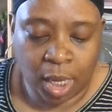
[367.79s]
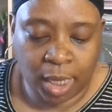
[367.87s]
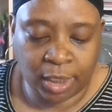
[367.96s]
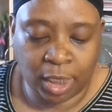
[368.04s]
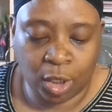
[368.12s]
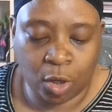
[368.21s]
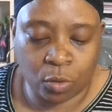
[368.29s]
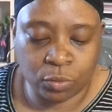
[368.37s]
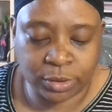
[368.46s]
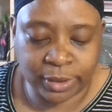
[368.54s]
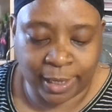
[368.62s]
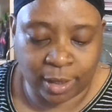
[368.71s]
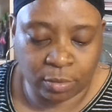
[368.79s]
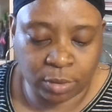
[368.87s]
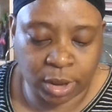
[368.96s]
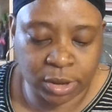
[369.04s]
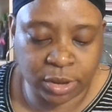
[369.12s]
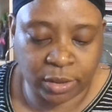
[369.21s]
and they go down
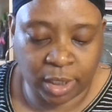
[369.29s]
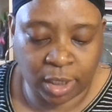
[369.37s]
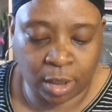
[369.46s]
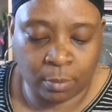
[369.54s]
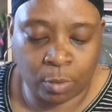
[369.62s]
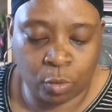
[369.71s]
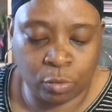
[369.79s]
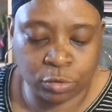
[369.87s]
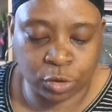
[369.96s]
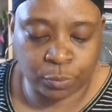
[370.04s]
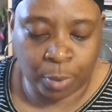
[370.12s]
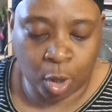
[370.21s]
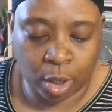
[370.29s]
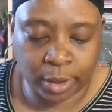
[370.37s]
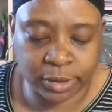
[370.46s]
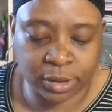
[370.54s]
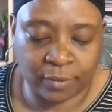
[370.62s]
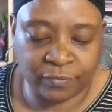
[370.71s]
into the innermost
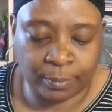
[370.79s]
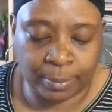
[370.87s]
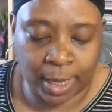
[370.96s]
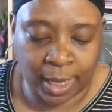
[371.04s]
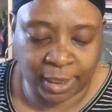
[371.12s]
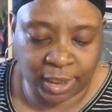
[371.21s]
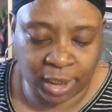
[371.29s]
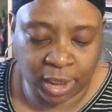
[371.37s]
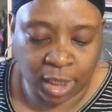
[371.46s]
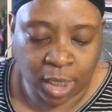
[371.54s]
parts of the body.